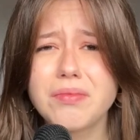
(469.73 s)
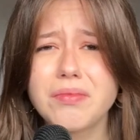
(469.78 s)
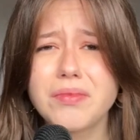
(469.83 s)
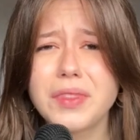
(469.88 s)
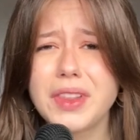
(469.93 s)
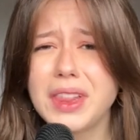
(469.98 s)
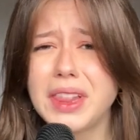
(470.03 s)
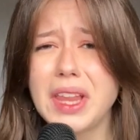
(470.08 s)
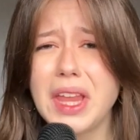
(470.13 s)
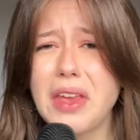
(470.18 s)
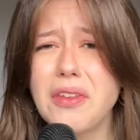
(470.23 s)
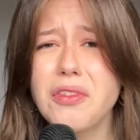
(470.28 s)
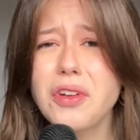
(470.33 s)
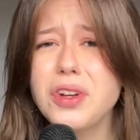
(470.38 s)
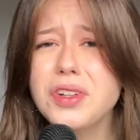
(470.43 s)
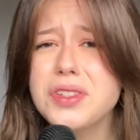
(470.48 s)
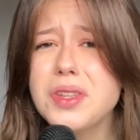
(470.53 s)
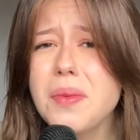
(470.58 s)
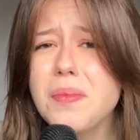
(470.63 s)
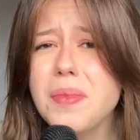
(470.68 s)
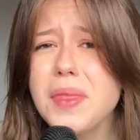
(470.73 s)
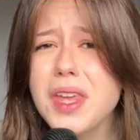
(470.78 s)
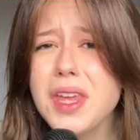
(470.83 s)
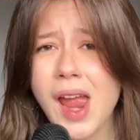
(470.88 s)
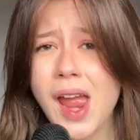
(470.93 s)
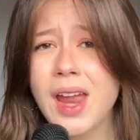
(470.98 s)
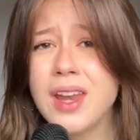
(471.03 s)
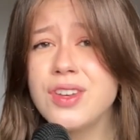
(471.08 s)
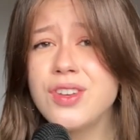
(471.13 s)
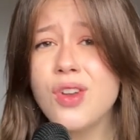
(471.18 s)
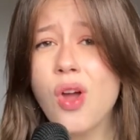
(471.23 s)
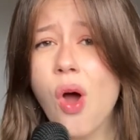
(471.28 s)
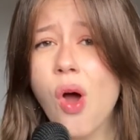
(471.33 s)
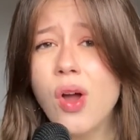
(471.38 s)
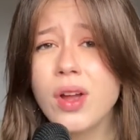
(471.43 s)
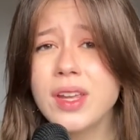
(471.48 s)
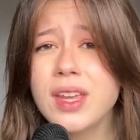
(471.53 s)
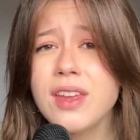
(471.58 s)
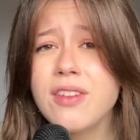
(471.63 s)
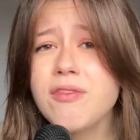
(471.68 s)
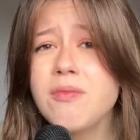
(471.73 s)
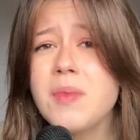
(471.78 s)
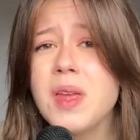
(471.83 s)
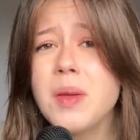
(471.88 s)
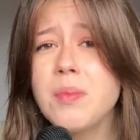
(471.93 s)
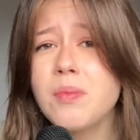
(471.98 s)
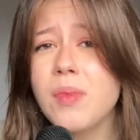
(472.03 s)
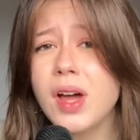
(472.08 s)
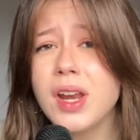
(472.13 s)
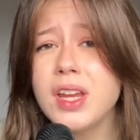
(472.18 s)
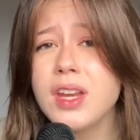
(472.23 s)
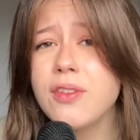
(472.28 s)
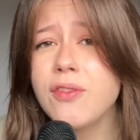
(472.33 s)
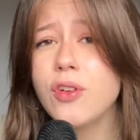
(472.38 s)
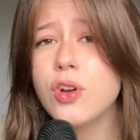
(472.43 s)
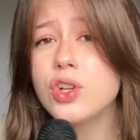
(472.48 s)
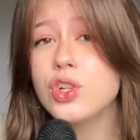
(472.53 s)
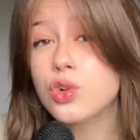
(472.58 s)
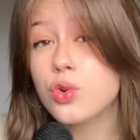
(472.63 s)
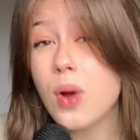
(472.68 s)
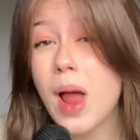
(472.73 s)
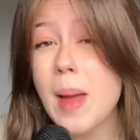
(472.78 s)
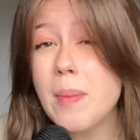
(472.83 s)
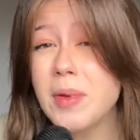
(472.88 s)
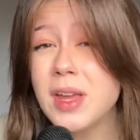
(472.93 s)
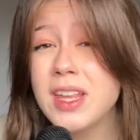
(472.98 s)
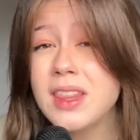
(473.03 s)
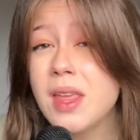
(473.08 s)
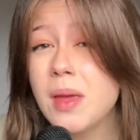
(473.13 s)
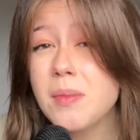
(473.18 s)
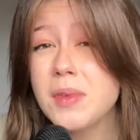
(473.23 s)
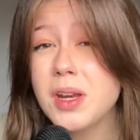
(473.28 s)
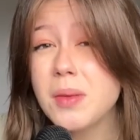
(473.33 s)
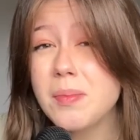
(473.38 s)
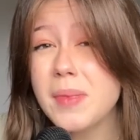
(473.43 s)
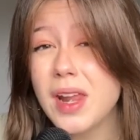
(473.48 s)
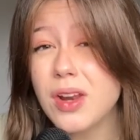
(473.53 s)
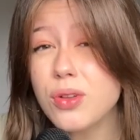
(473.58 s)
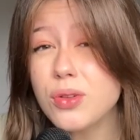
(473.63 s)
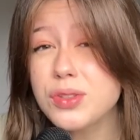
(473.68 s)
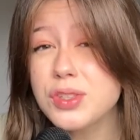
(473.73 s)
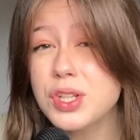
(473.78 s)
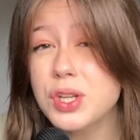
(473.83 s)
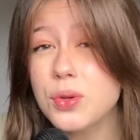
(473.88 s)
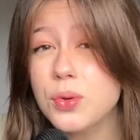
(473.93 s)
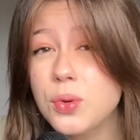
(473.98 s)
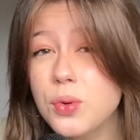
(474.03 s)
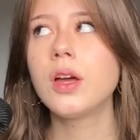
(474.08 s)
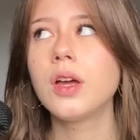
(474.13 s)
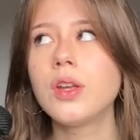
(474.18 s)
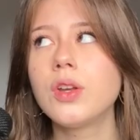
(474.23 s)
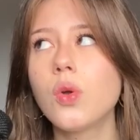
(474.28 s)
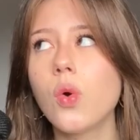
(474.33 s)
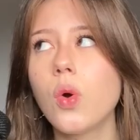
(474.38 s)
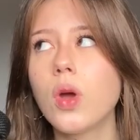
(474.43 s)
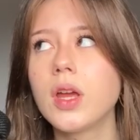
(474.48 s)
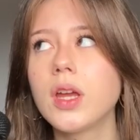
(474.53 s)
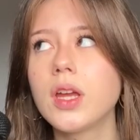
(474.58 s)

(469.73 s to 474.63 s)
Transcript: live or something and not give me money for trapping them in a metal tube. Annoying.